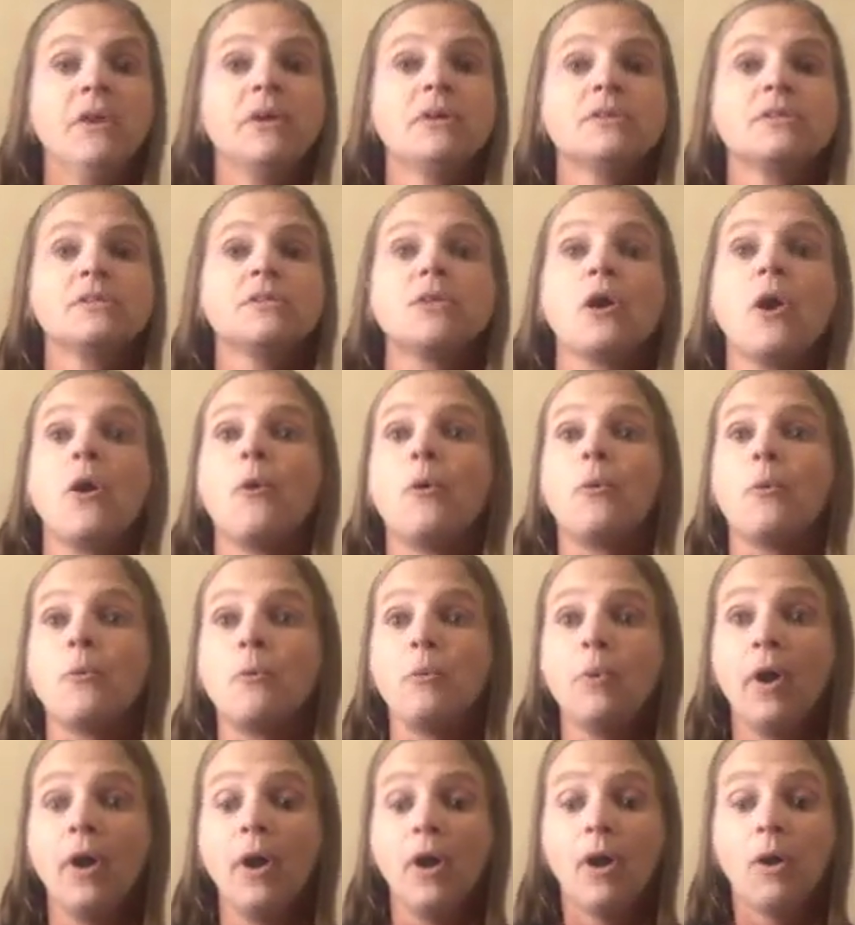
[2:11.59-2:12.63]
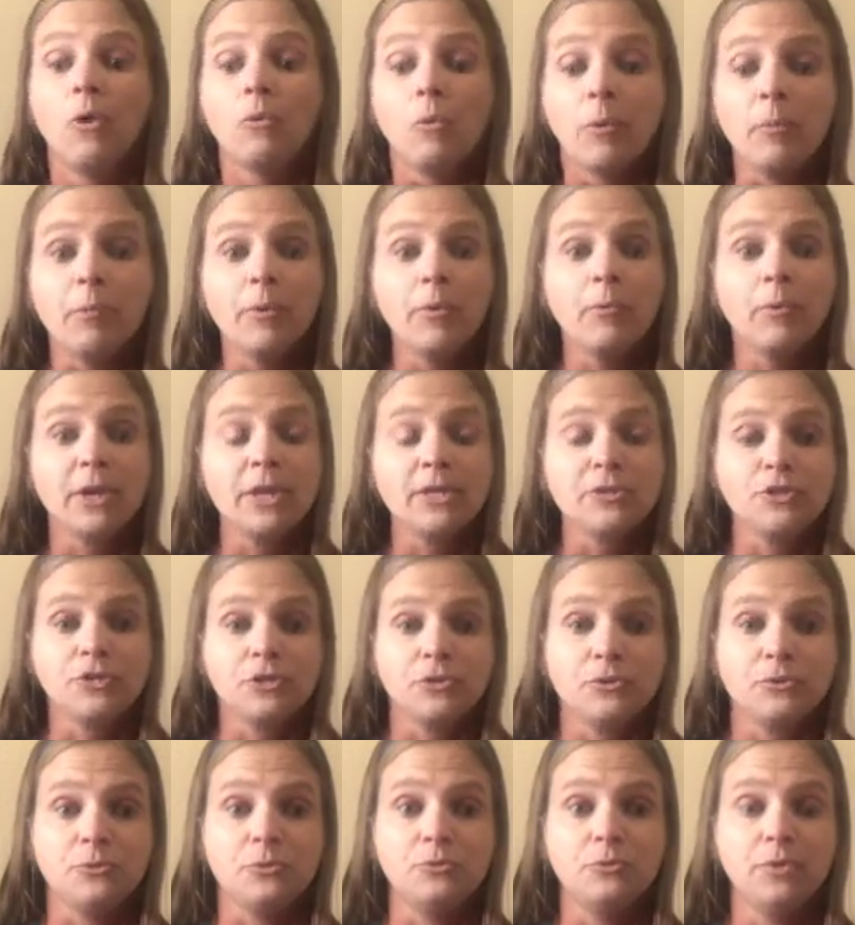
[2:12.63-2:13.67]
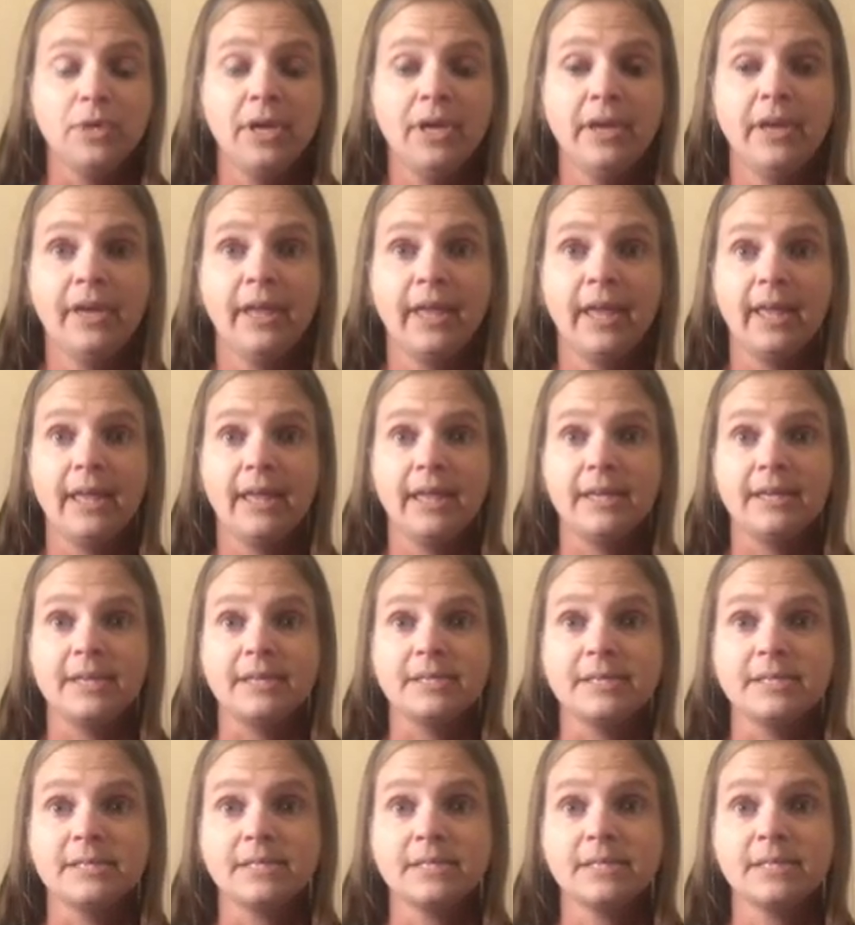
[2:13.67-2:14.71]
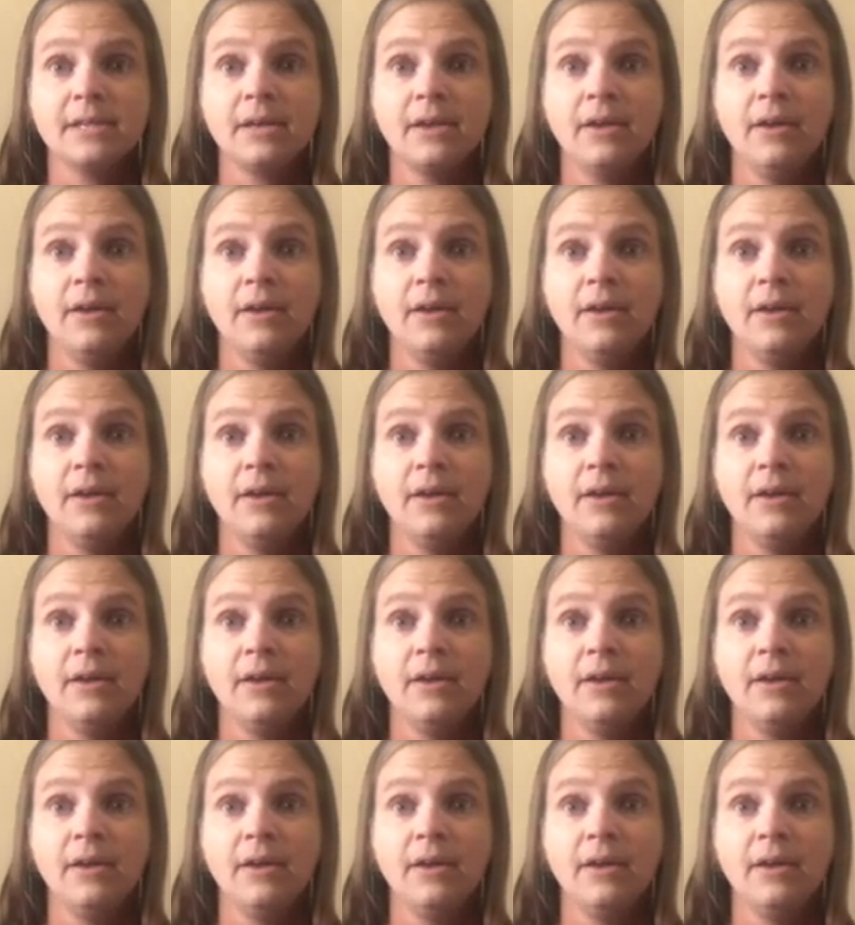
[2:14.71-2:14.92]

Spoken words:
So what we want to do is